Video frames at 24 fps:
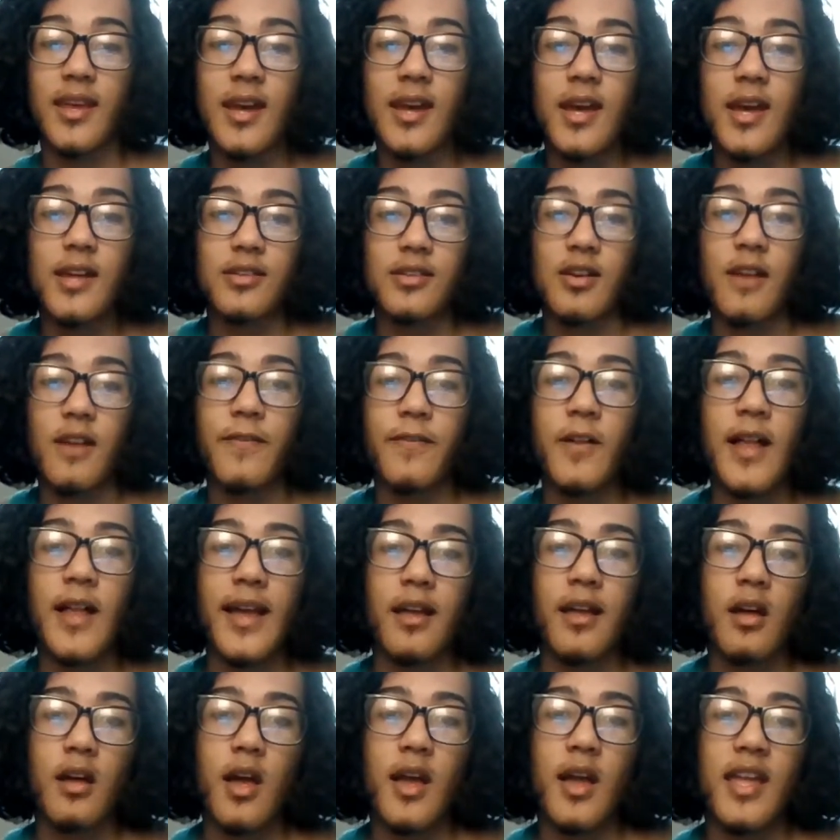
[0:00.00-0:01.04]
So I feel like
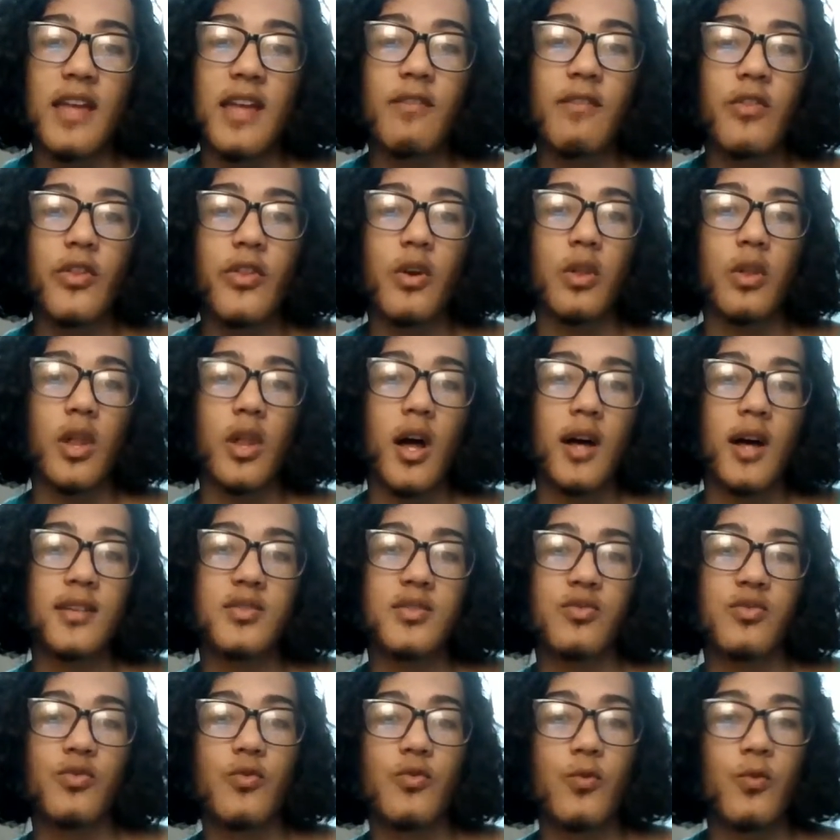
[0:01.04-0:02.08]
even though Law's
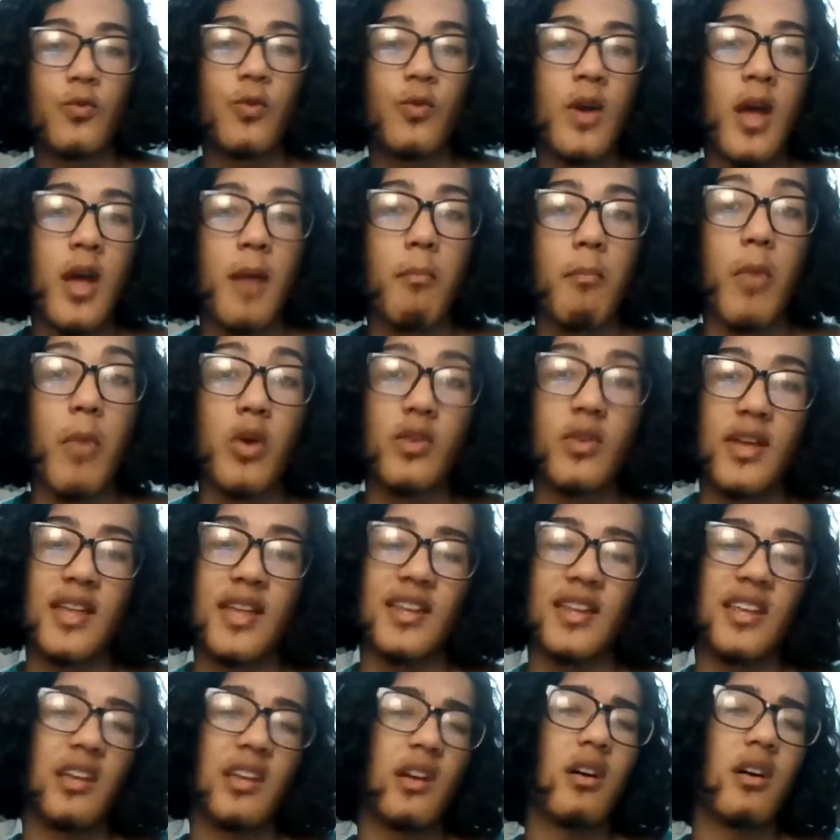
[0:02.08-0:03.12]
crew,
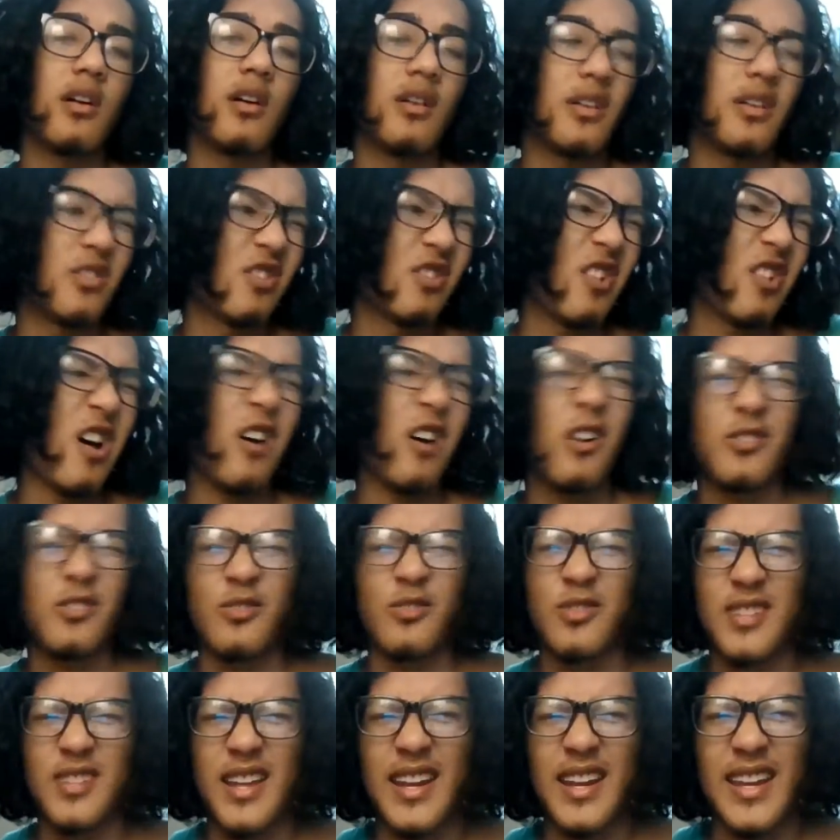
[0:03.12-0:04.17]
and Law also
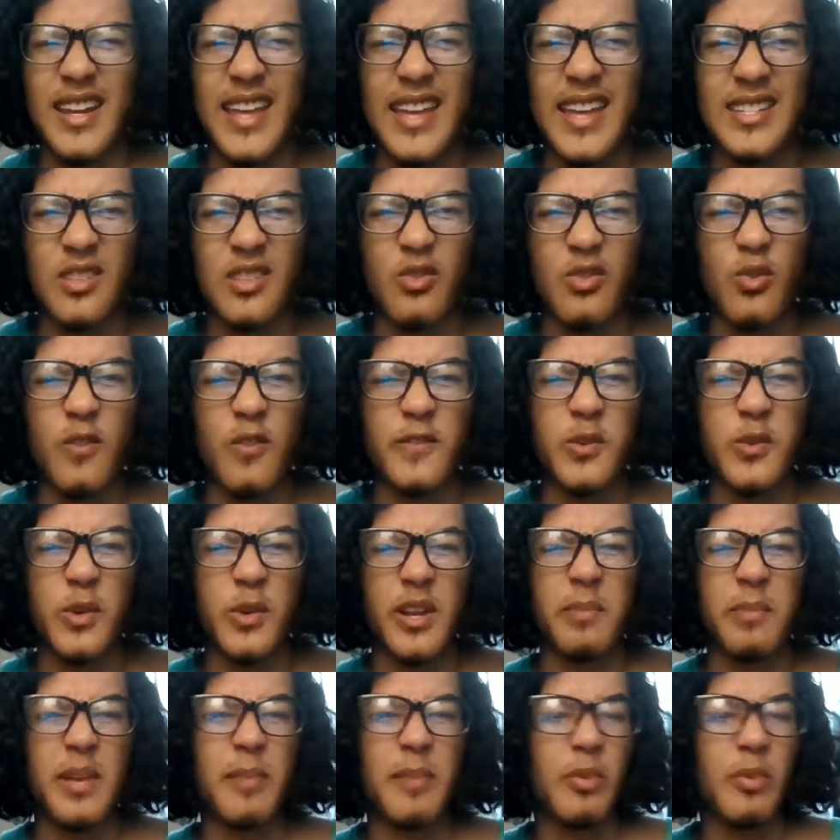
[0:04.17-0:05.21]
stated he has a crew of 20
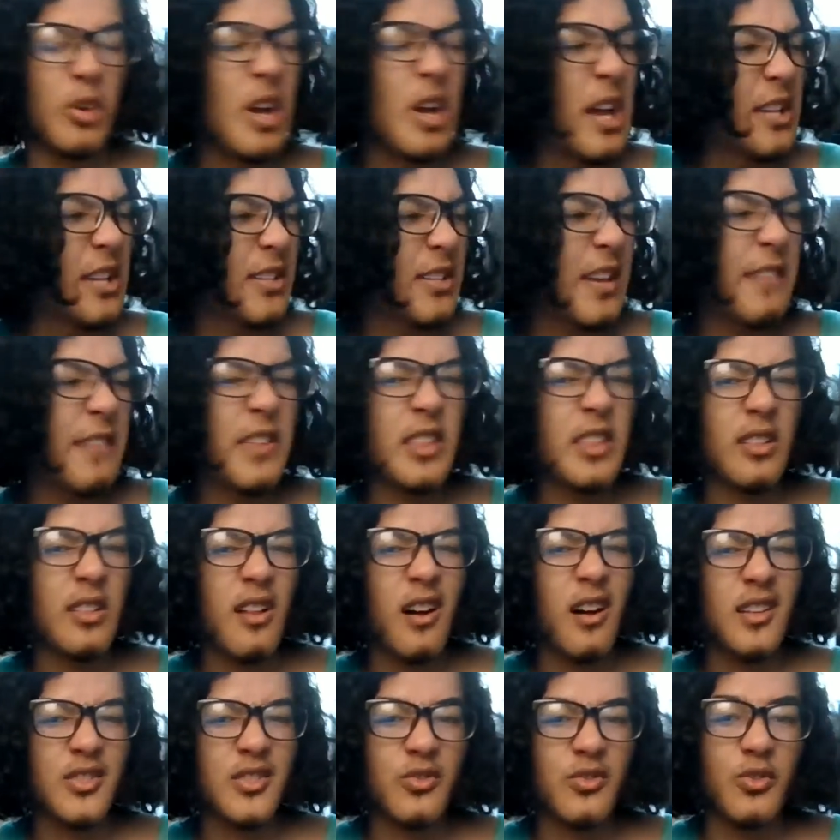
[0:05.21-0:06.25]
people. So even
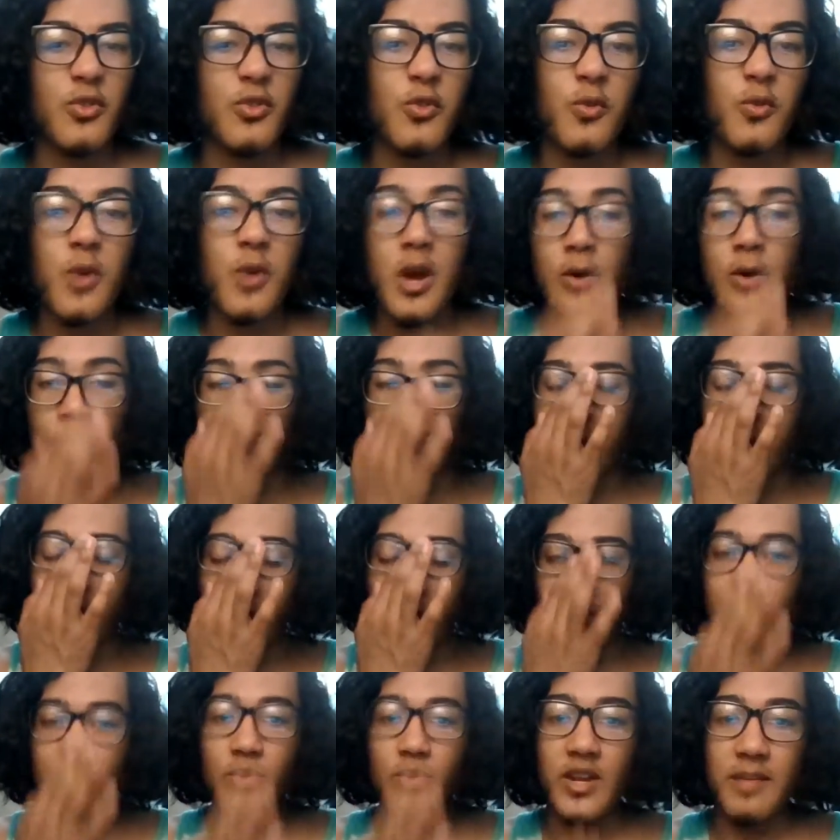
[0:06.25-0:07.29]
Law's crew with
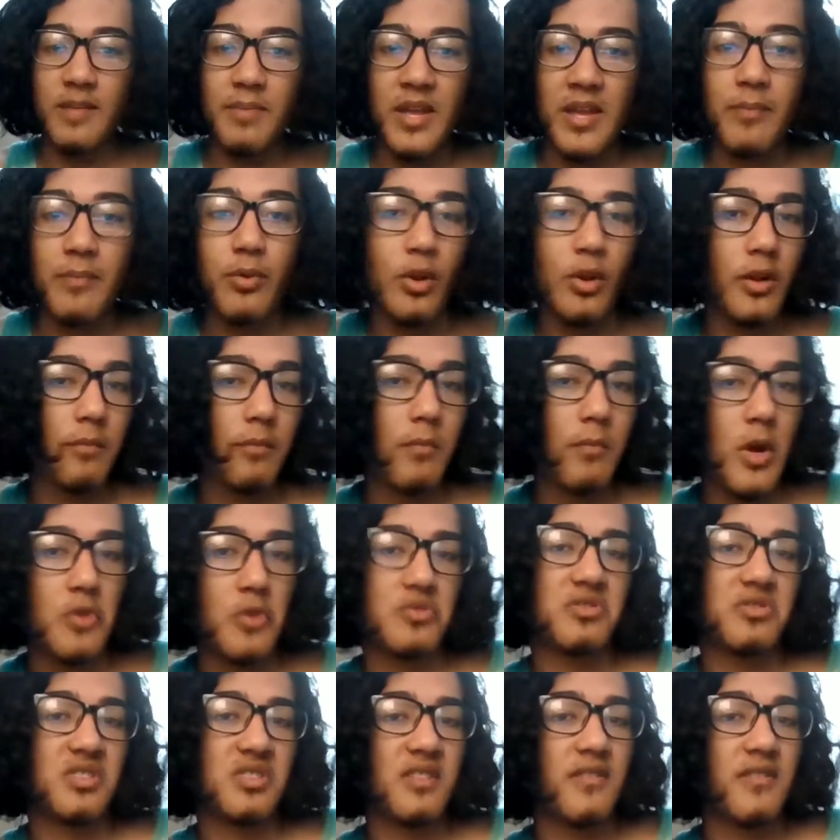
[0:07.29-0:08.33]
20 people, and
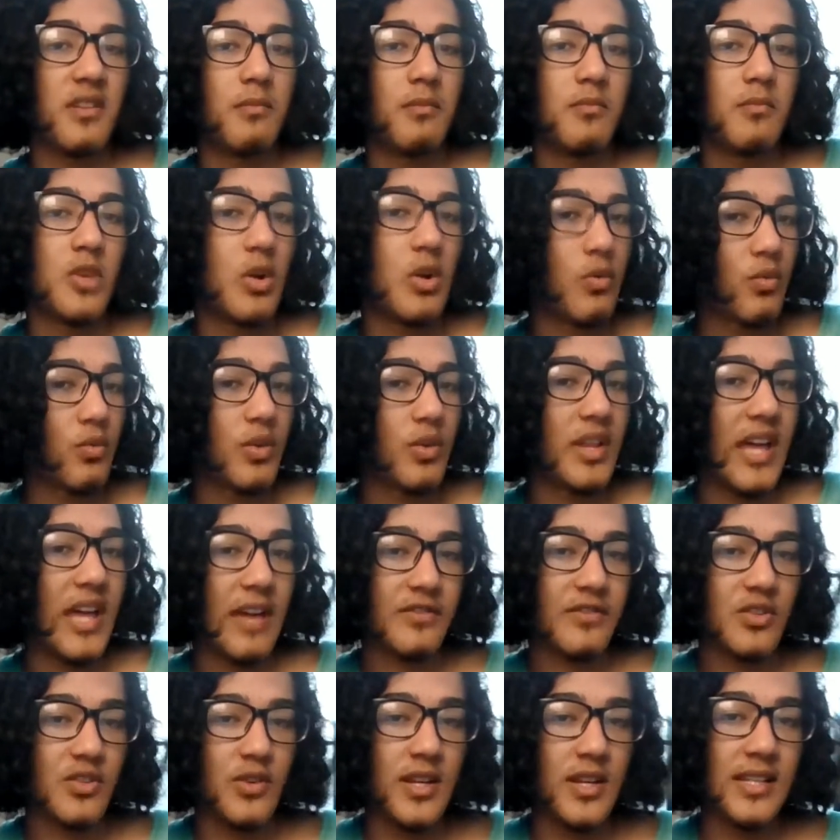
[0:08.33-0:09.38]
most of them don't really have
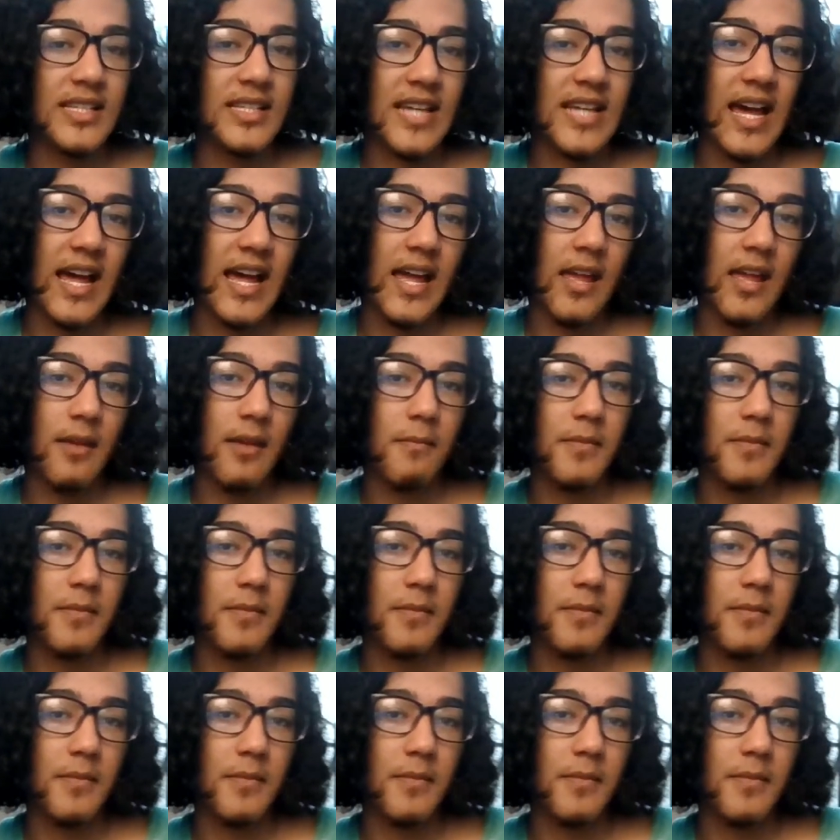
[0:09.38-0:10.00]
screen time.